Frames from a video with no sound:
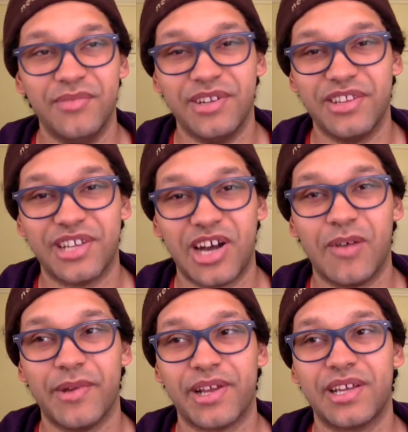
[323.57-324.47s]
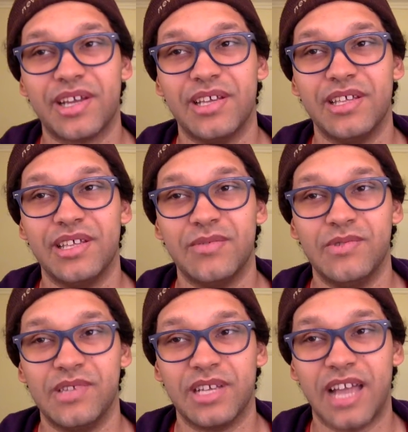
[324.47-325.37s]
but in the comic, it
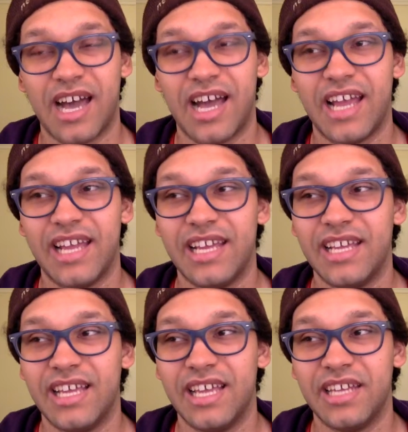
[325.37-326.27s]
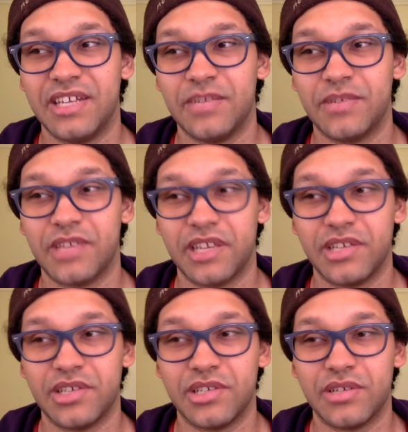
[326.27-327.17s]
was a guy, and he was
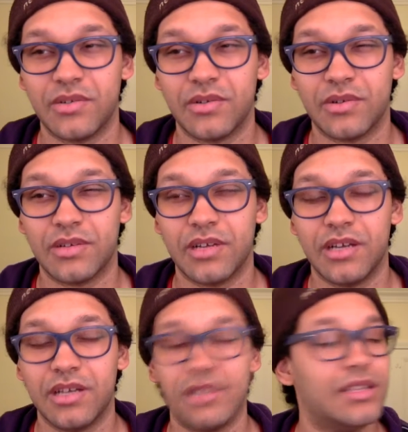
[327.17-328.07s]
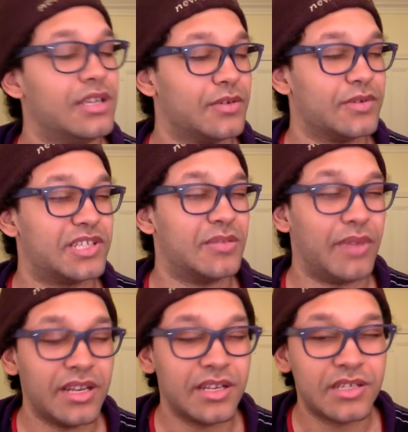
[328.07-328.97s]
Asian, or he was
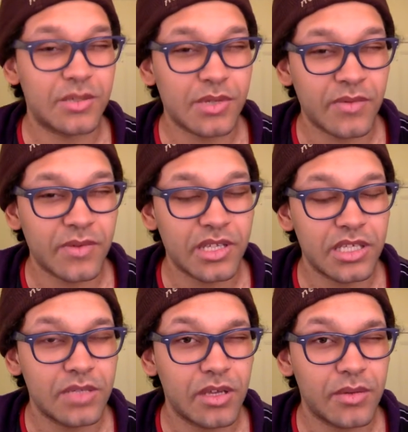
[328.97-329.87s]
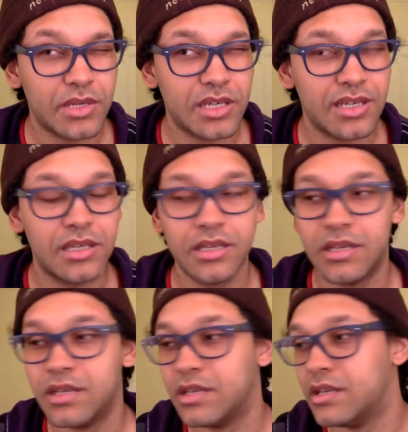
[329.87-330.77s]
Tibetan specifically, maybe.
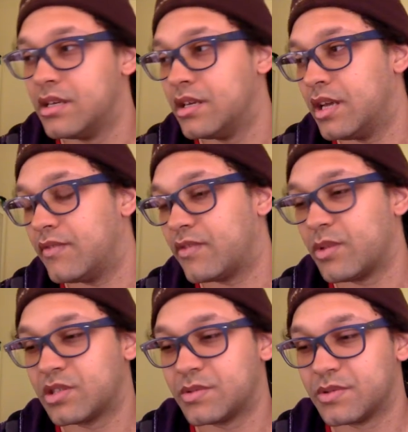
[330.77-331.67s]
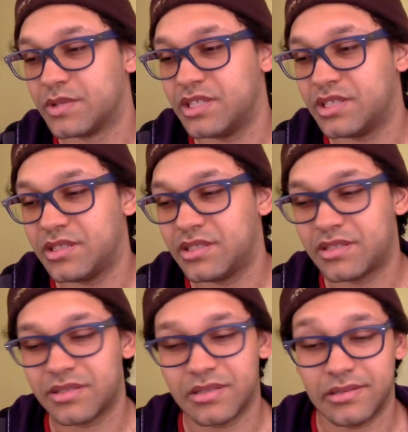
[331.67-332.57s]
And for multiple
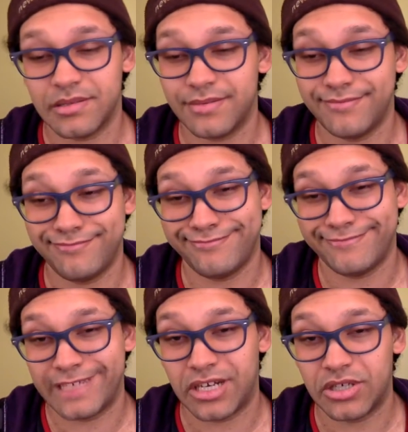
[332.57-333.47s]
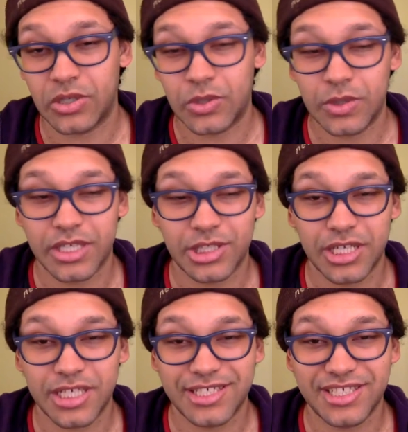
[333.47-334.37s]
reasons, I don't know, they
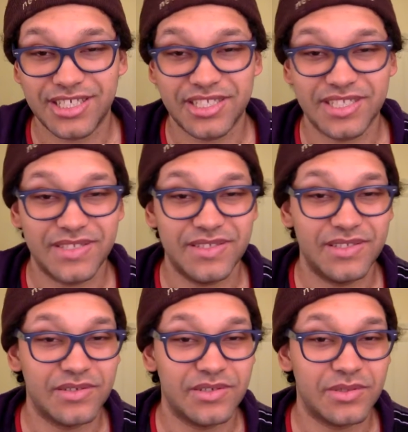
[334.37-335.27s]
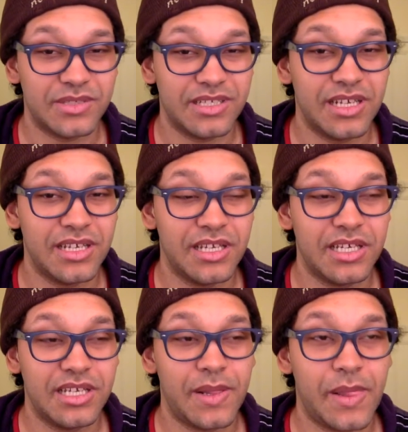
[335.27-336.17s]
changed it to Tilda Swinton.
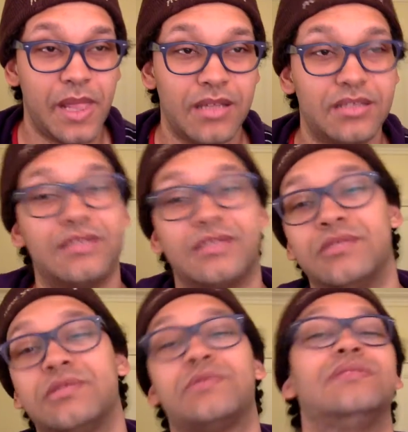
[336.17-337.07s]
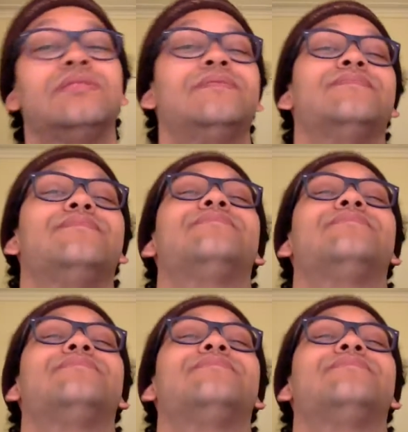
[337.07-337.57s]
Tilda Swinton,